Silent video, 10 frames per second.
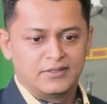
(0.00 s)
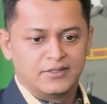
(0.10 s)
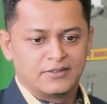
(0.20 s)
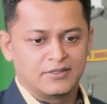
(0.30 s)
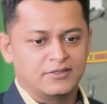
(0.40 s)

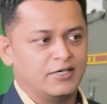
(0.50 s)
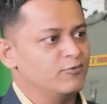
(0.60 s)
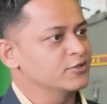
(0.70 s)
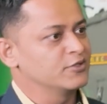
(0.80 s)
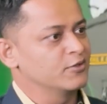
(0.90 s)
Sir,
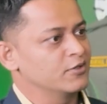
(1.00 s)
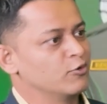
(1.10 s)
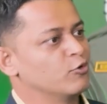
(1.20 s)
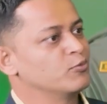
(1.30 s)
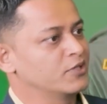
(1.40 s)
that was your
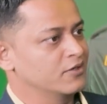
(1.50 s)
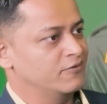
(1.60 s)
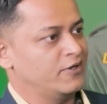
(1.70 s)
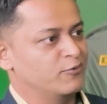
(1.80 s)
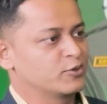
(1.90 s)
home
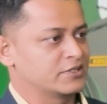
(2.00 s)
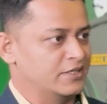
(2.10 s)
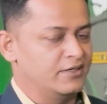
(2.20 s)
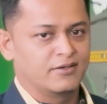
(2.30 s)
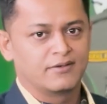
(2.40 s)
turf, I would
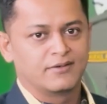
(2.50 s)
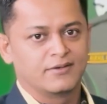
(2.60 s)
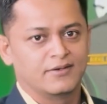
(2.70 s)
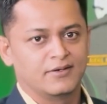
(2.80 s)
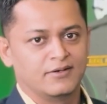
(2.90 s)
say,
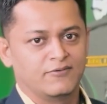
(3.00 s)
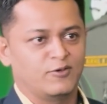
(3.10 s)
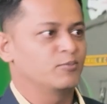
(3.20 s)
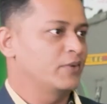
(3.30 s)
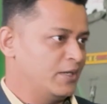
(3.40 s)

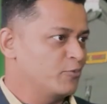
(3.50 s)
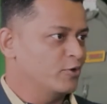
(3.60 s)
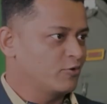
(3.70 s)
from my point